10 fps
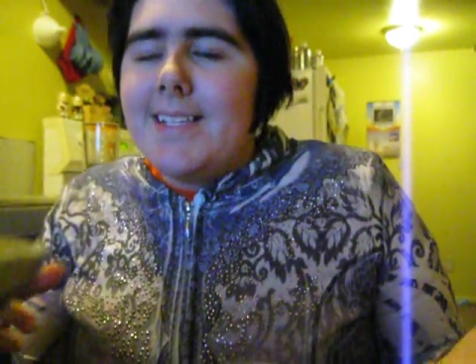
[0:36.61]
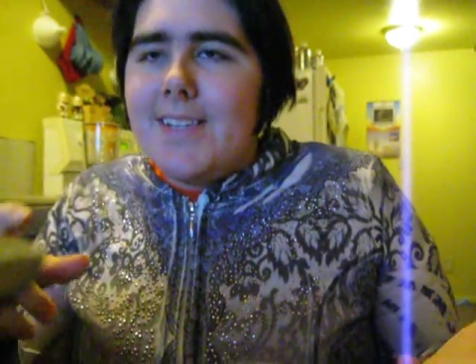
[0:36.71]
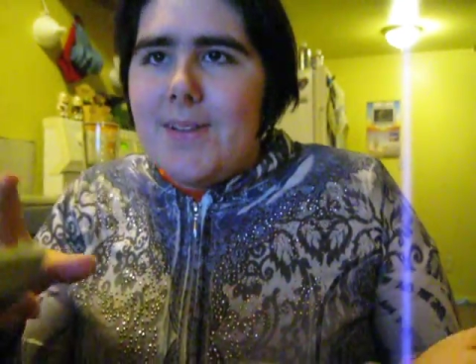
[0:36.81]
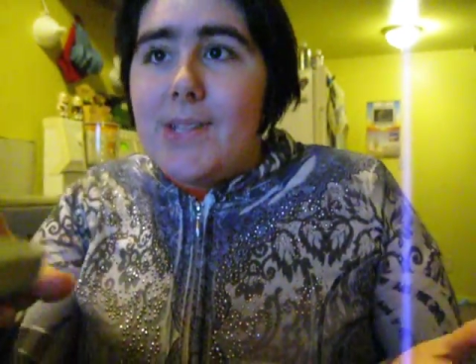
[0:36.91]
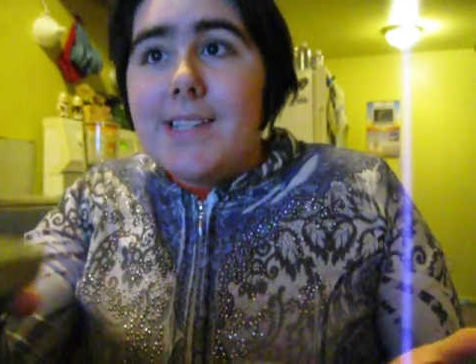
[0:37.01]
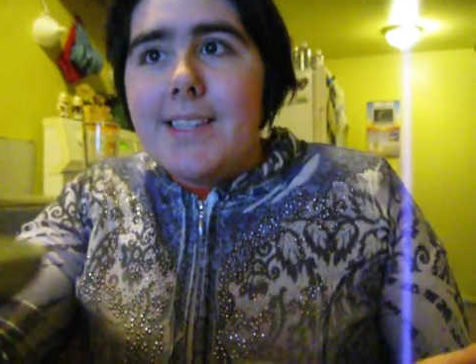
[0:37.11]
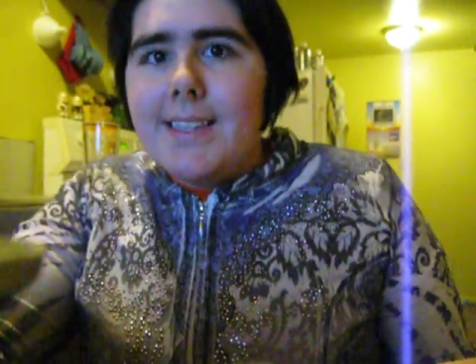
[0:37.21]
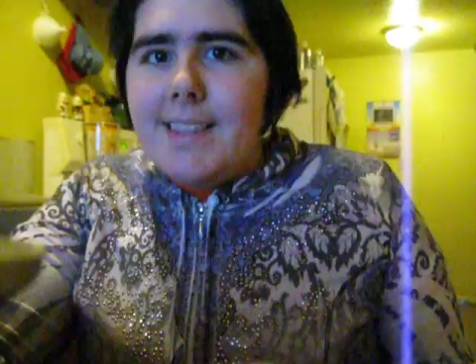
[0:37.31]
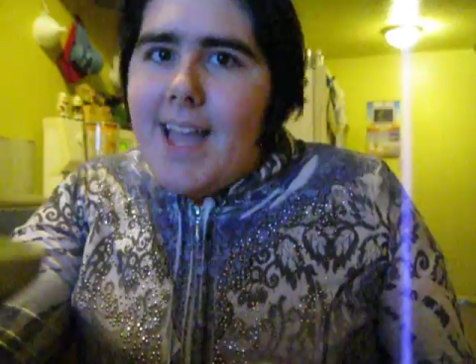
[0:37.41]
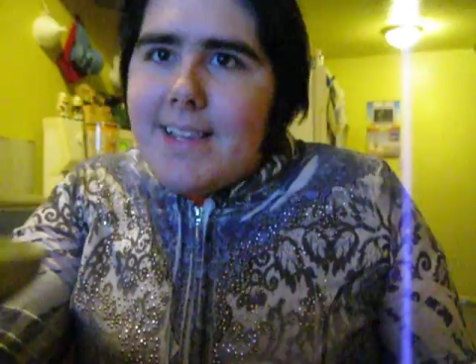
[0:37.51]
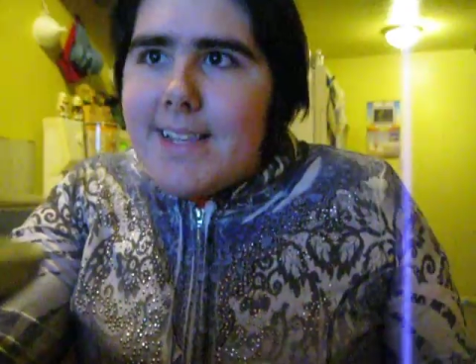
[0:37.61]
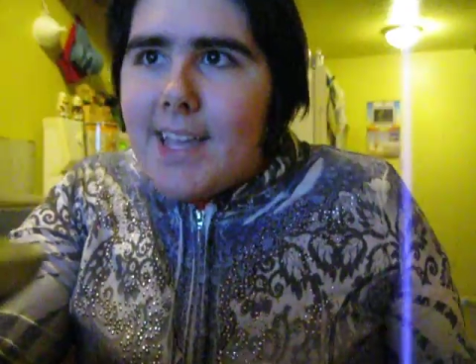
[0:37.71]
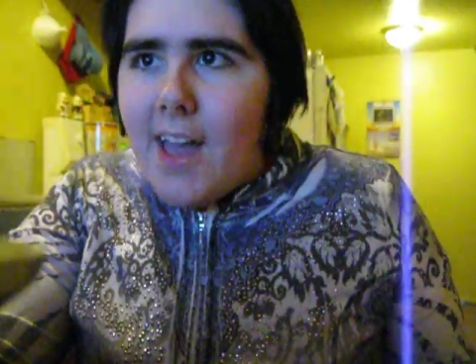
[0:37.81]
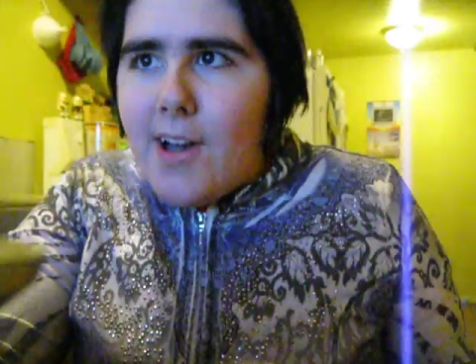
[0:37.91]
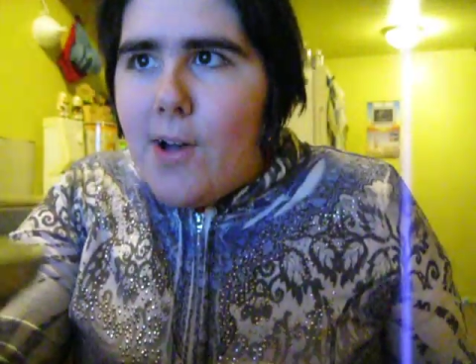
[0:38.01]
So let's
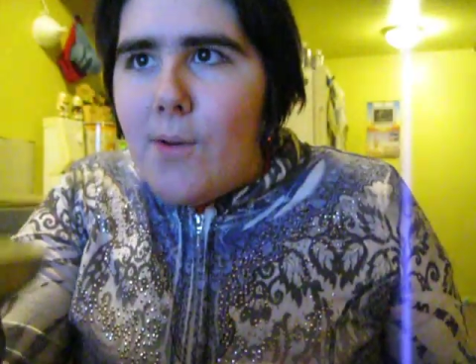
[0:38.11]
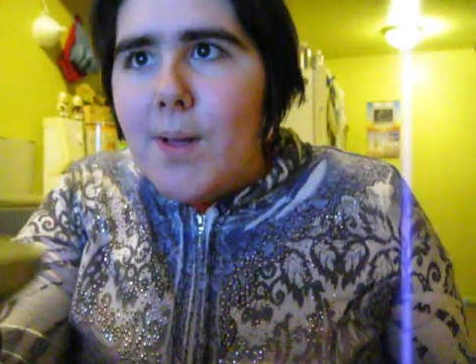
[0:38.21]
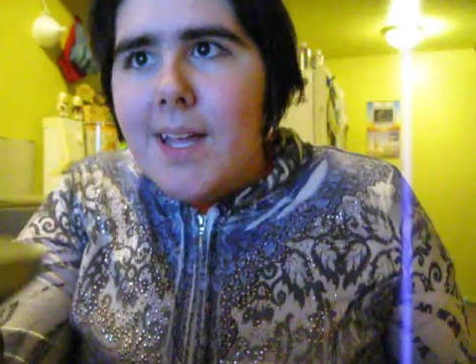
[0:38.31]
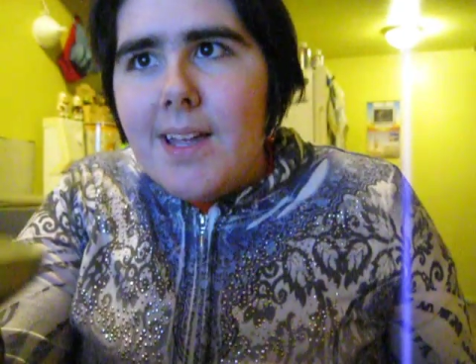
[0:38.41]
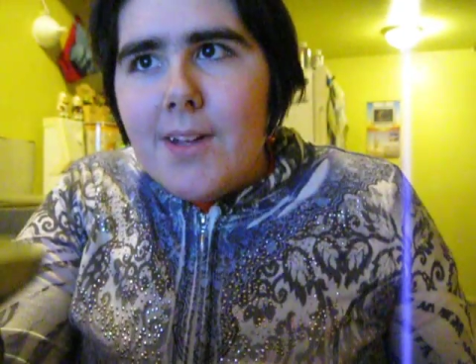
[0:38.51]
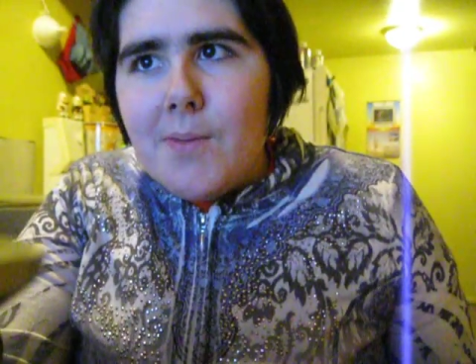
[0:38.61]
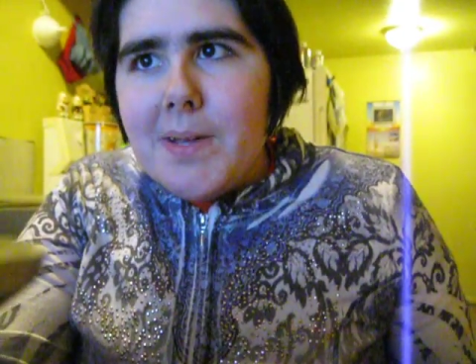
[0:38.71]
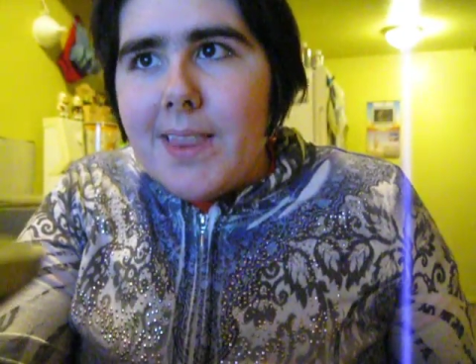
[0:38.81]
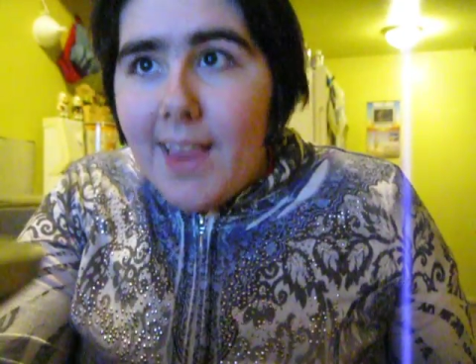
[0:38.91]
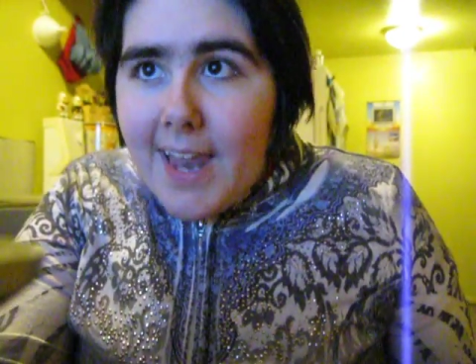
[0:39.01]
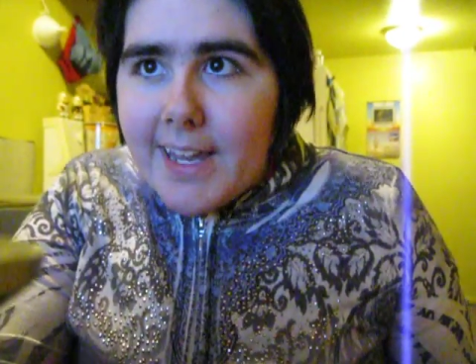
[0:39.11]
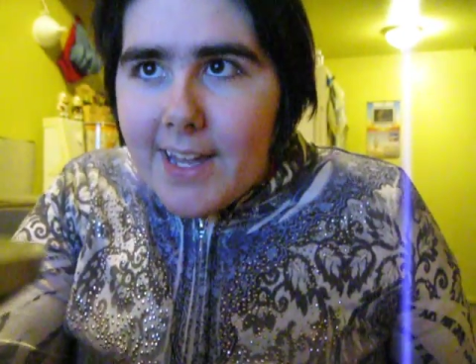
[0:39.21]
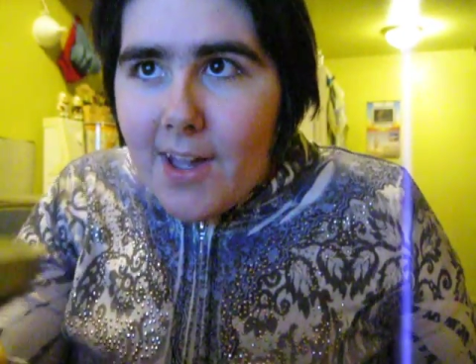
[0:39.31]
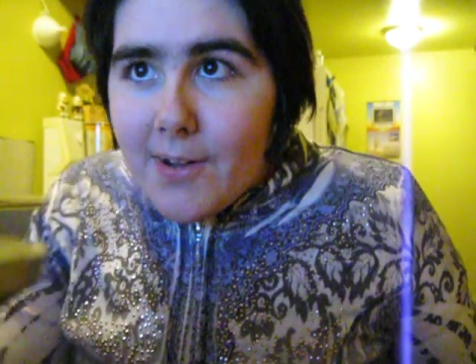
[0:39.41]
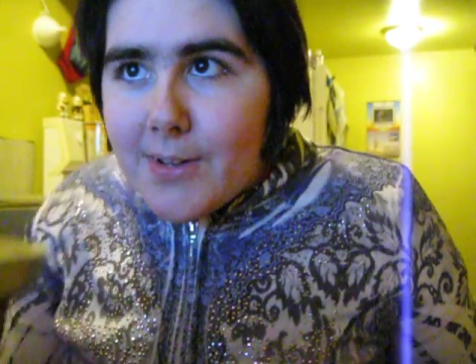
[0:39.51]
go with Let It Go.